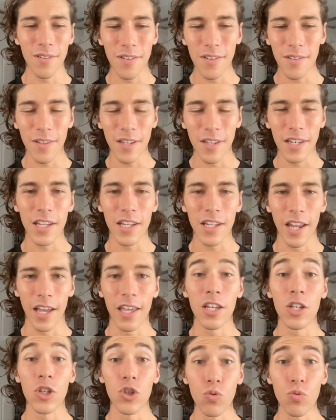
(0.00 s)

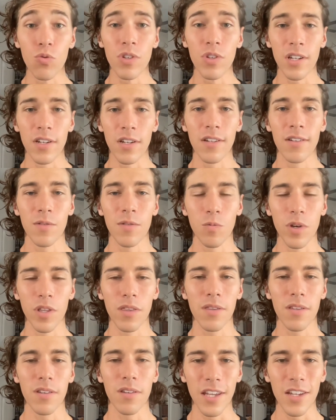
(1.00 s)
in union with
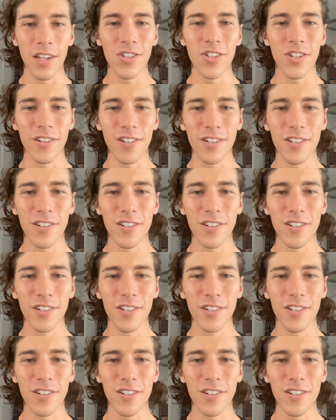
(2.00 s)
nature.